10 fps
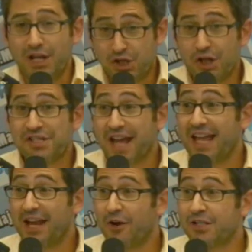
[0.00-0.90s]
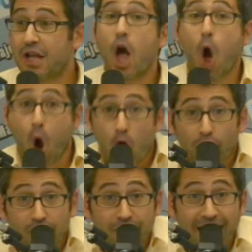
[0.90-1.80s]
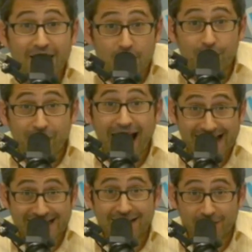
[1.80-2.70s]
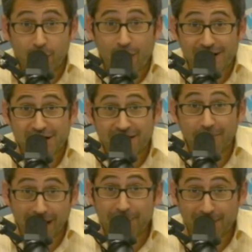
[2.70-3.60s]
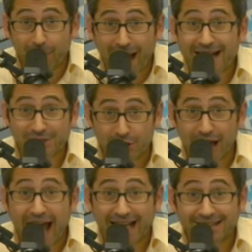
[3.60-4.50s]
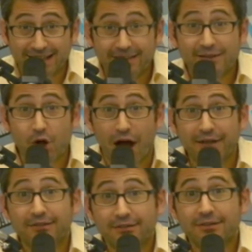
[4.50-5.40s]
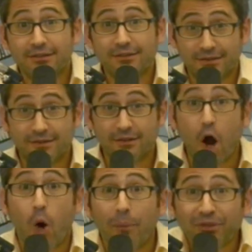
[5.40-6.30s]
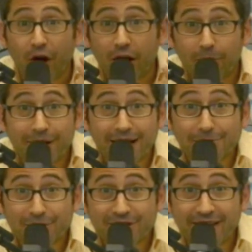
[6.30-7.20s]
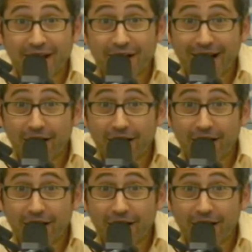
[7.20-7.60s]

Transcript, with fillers: he should say here is, thank you for asking the question that my people asked you to ask, Sean. Oh, I'm sorry, we're not supposed to say that on